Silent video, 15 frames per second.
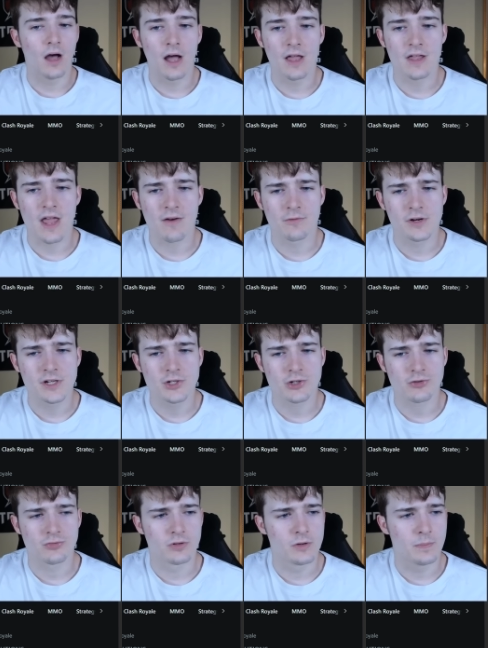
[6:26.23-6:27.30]
every
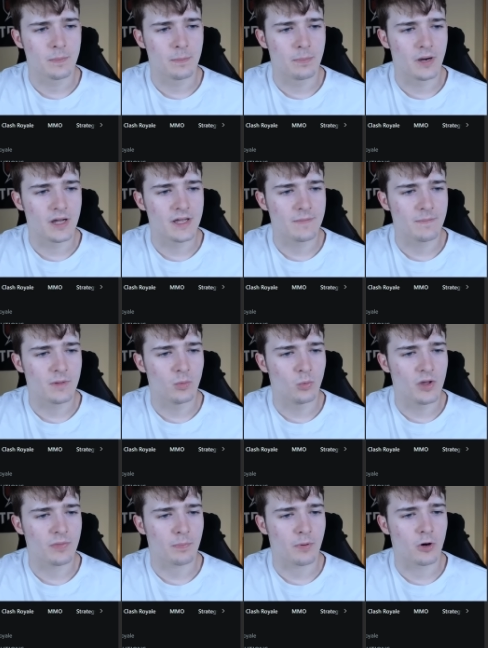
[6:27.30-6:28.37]
troop but
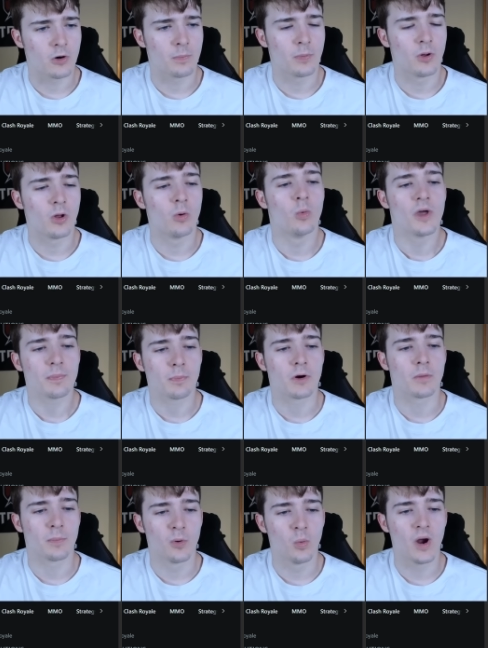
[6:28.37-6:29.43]
with purple with
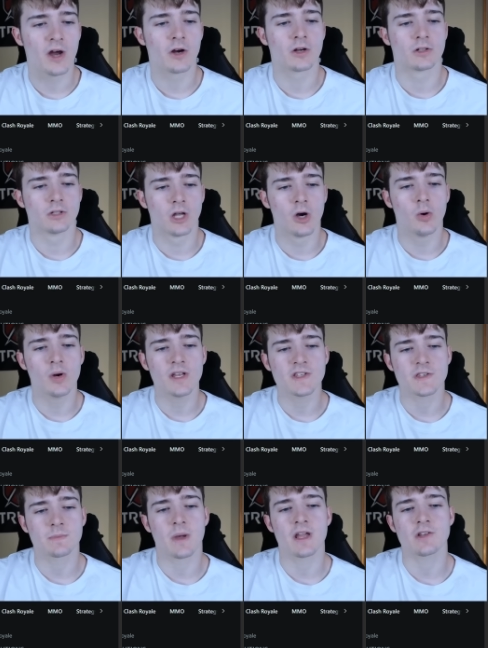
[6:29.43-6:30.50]
purple wear glow and
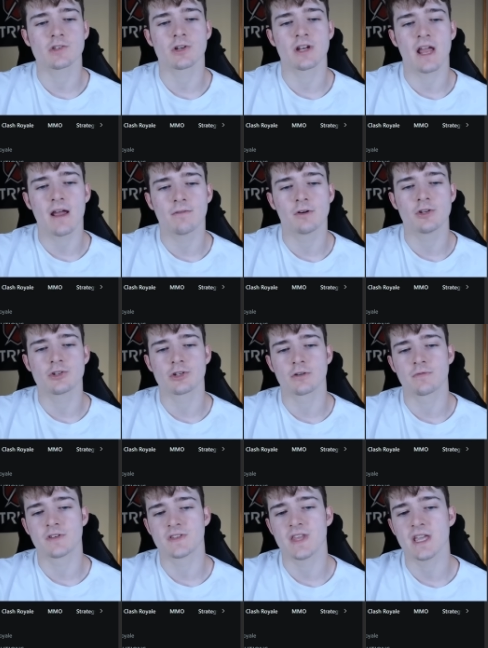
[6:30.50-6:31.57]
spikes on every
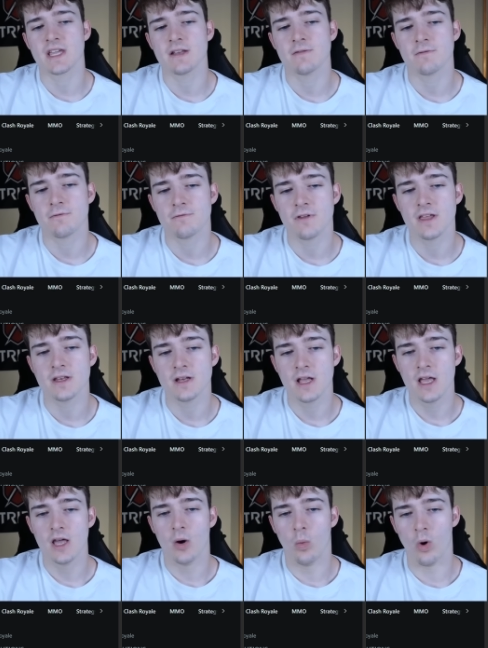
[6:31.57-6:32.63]
surface they can fit
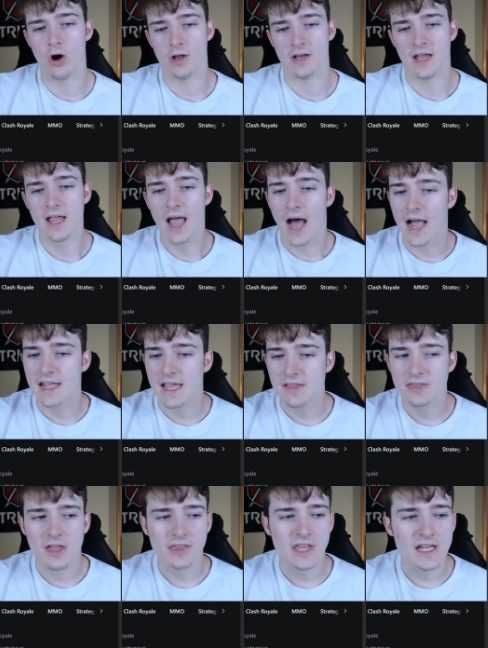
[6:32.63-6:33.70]
one. I
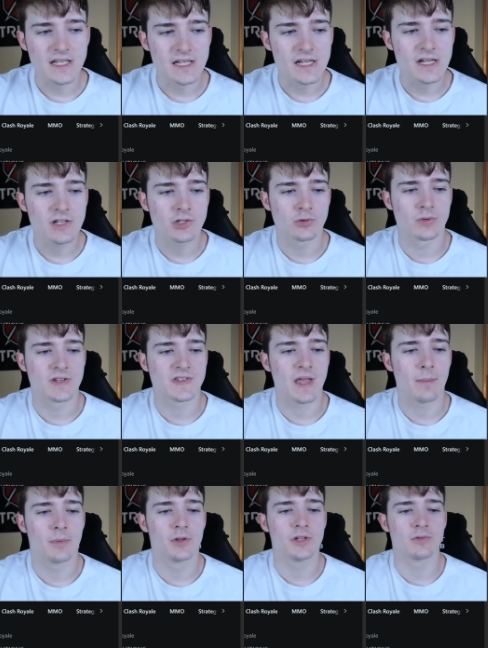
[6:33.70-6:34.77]
get that they need to
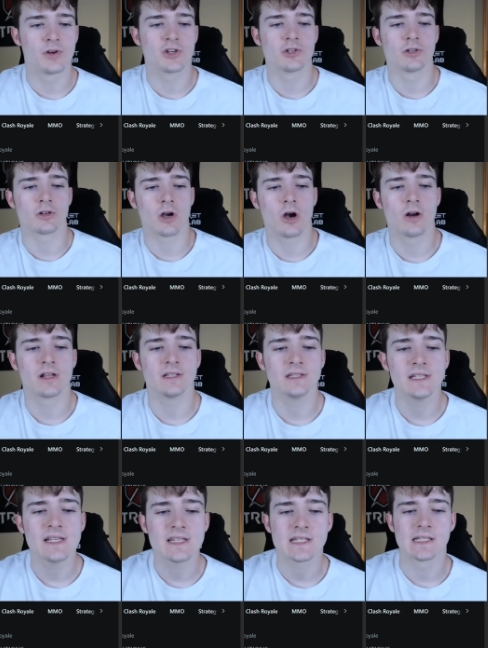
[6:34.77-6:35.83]
resemble the original card at
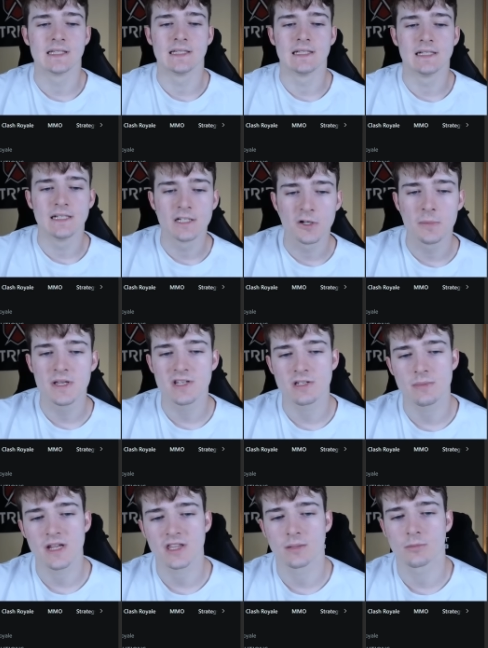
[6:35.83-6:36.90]
least a little bit
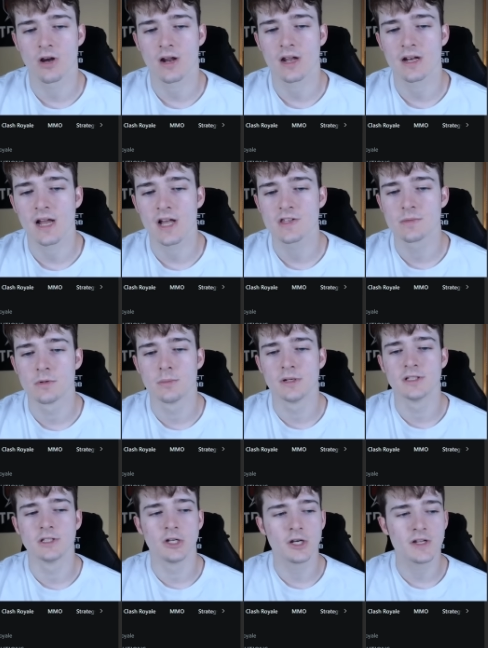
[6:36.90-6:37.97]
to make them recognizable,
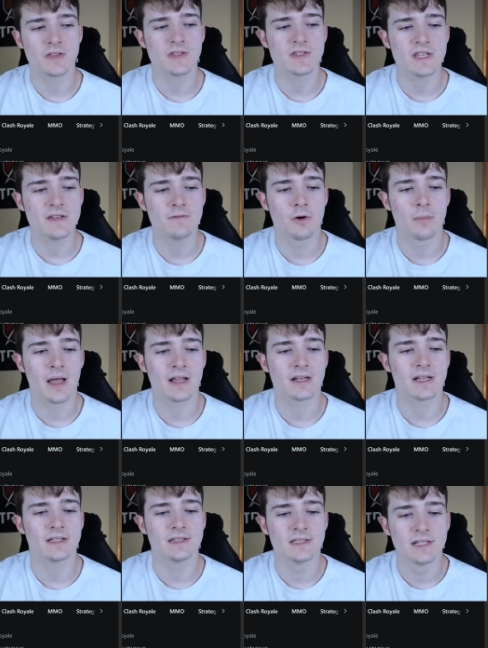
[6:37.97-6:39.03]
but look at this Evo Mega
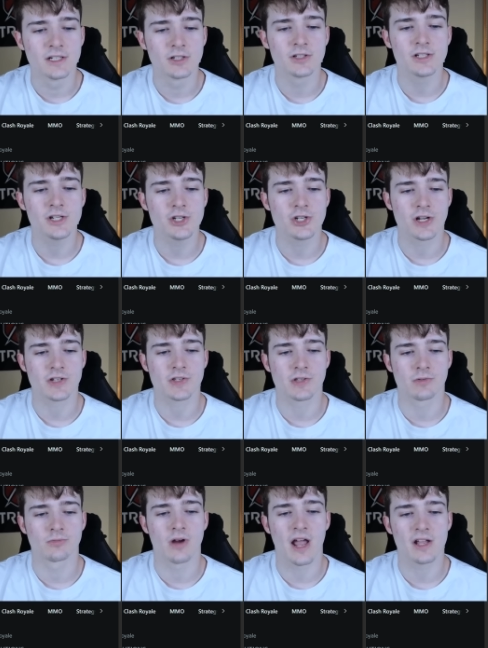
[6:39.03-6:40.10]
Knight. Literally just
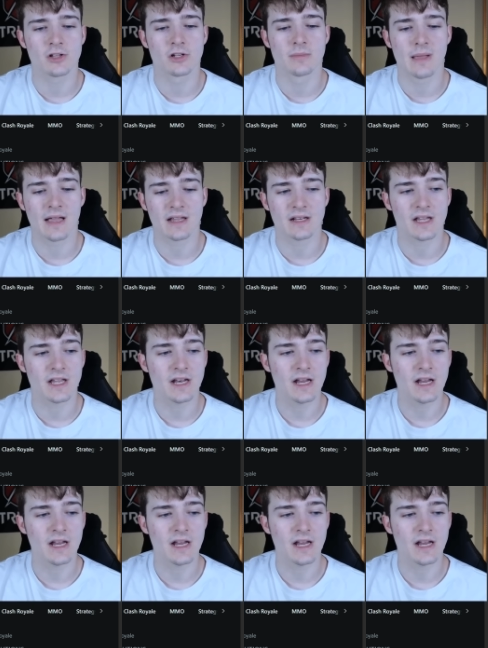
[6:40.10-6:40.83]
the regular Mega Knight,